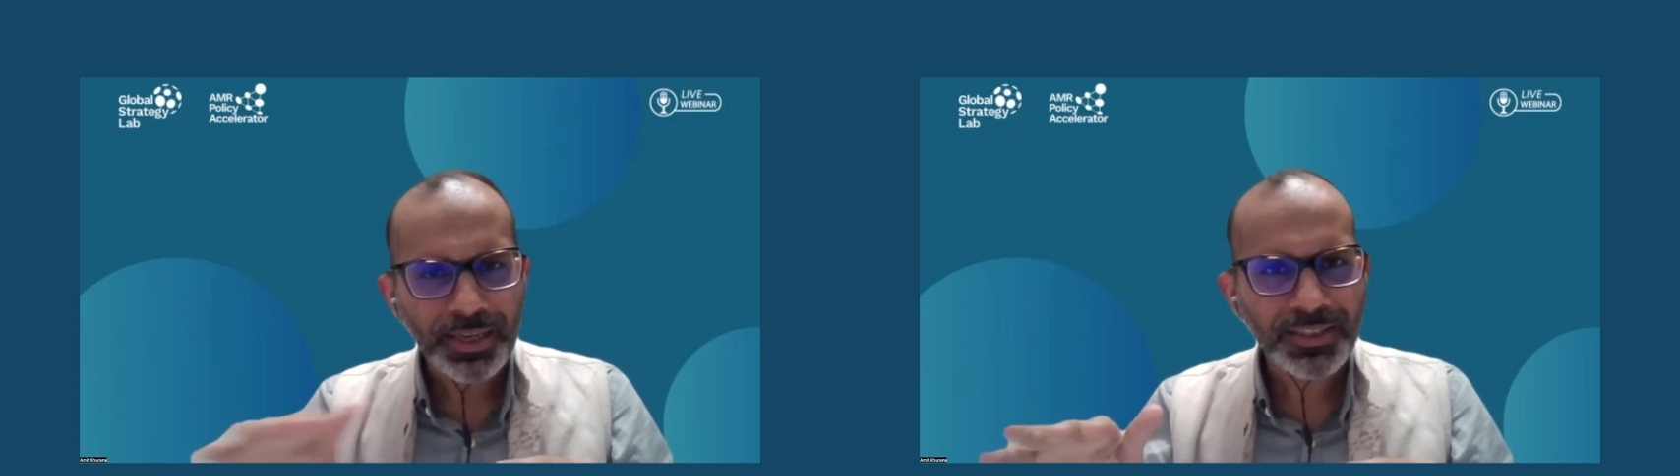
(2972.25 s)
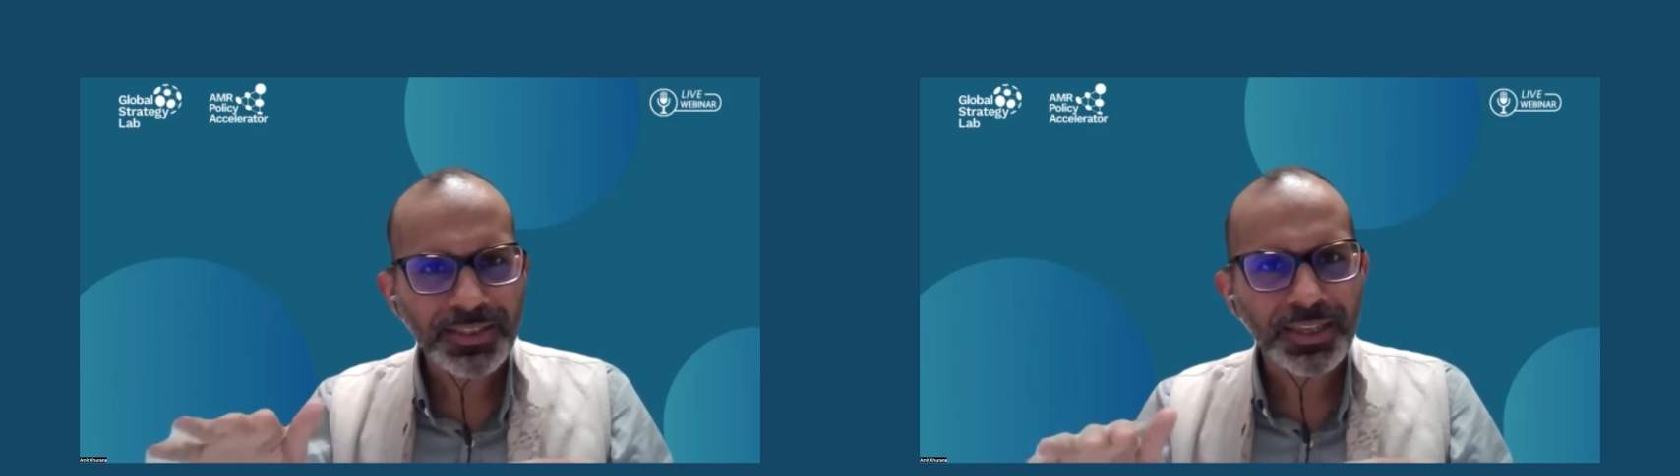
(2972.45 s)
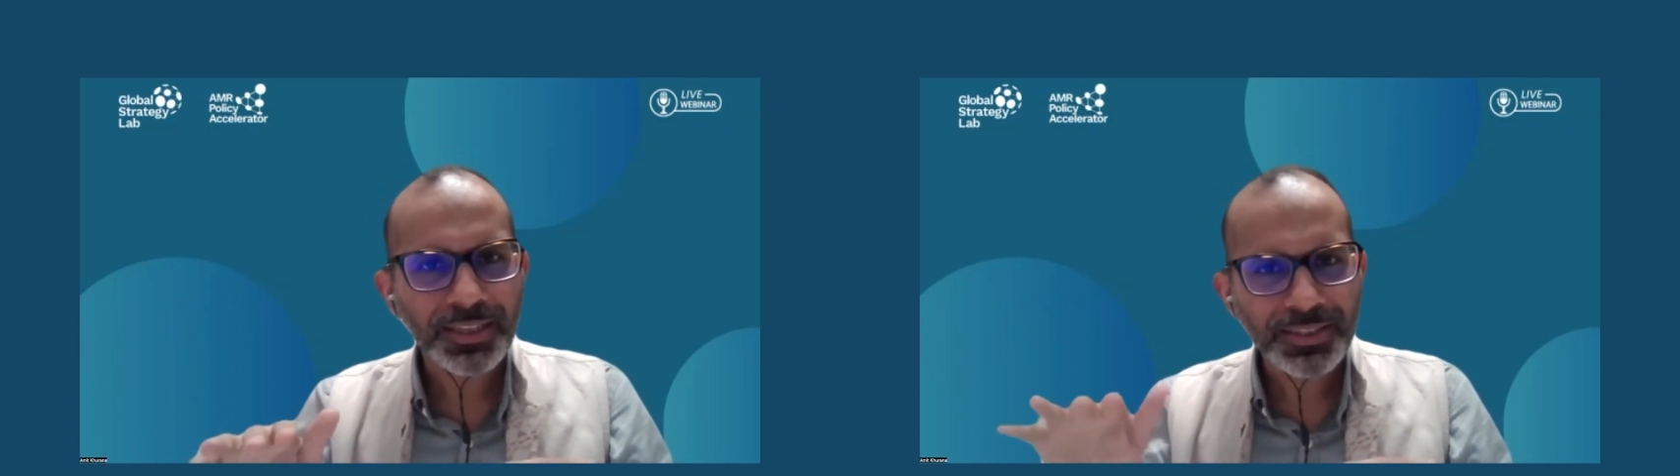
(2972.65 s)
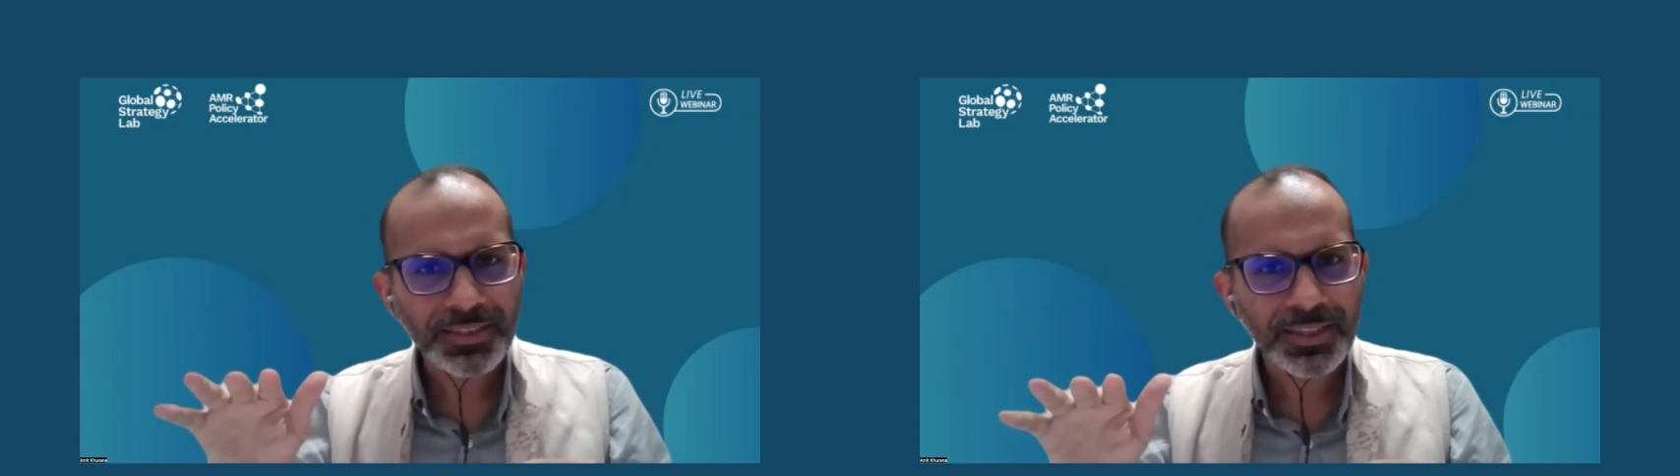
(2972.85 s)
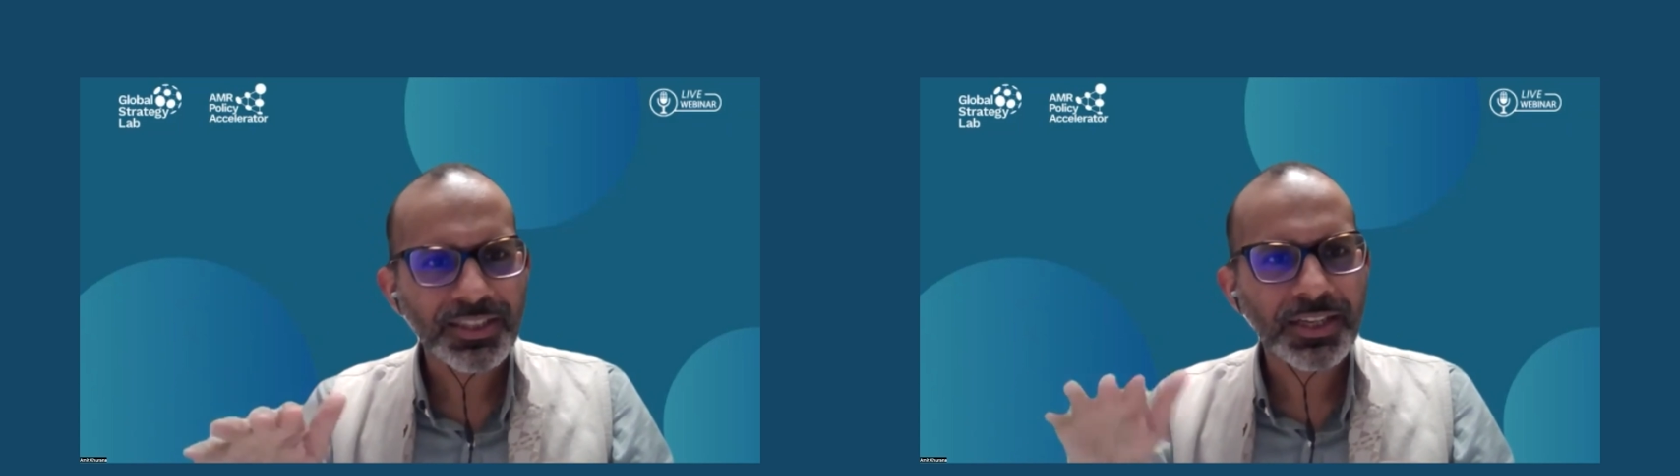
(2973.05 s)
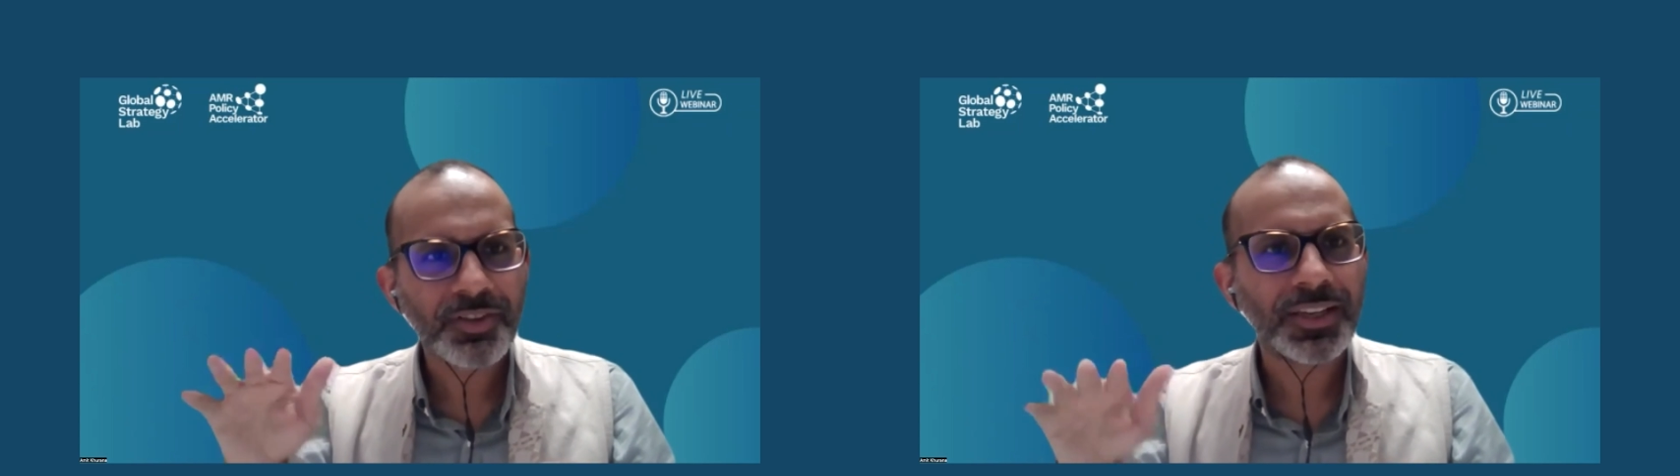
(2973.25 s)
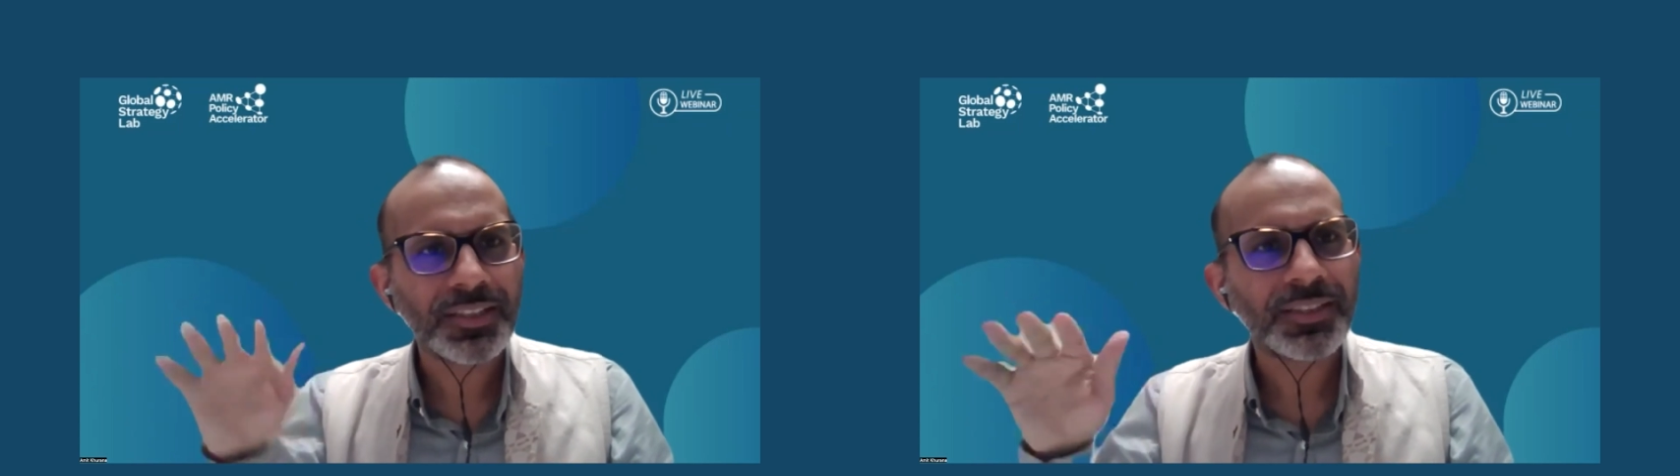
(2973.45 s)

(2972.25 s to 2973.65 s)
let's address